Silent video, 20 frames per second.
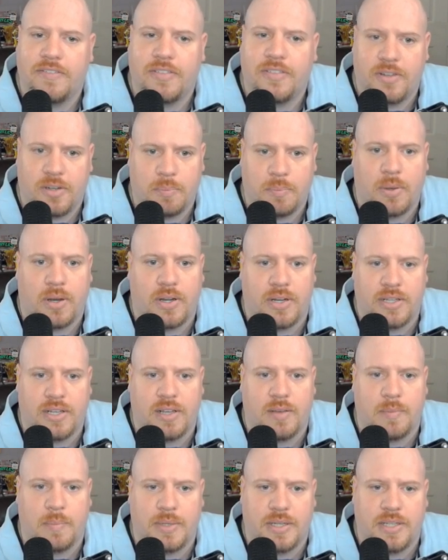third party
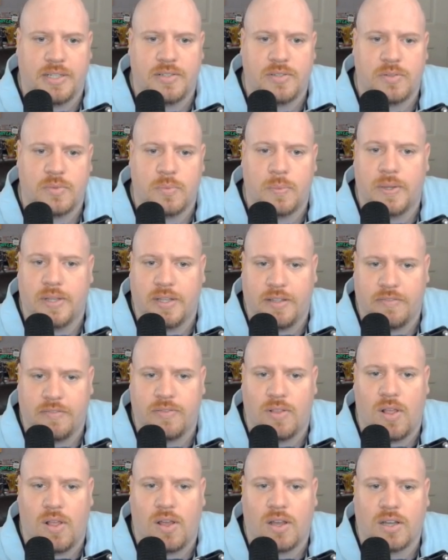companies really
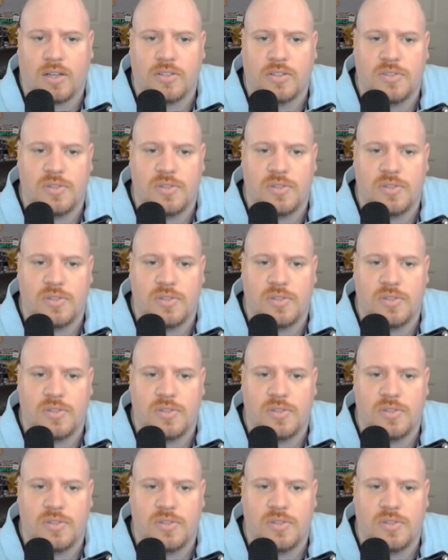flock